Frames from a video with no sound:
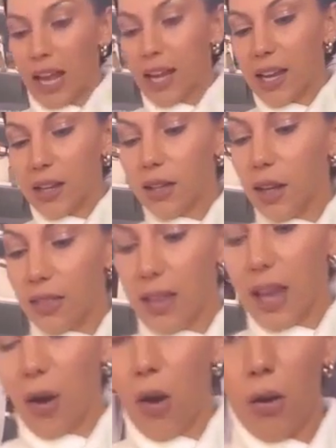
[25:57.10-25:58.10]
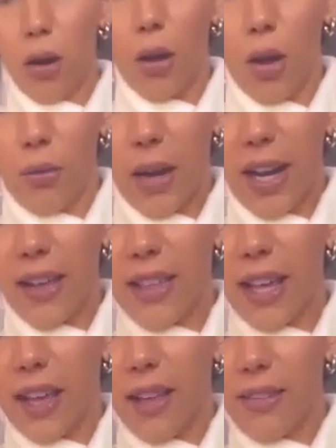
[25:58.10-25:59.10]
And they are already,
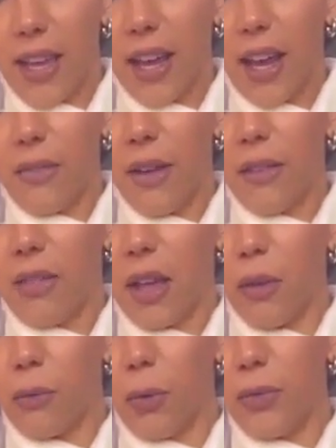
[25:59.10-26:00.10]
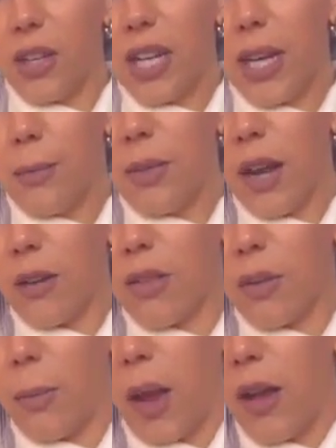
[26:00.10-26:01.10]
they kind of have like a folded hem down
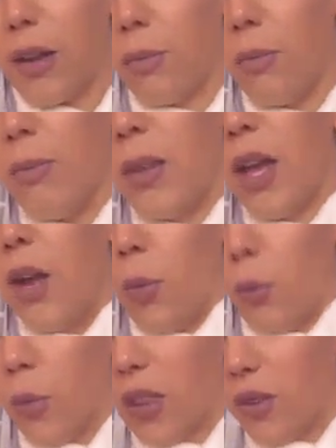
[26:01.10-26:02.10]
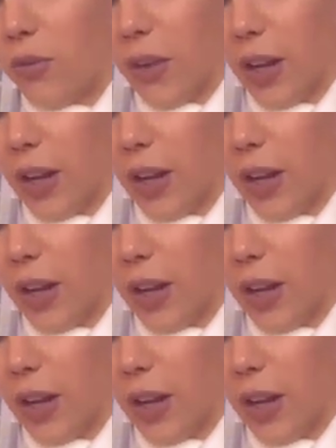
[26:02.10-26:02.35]
at the bottom with a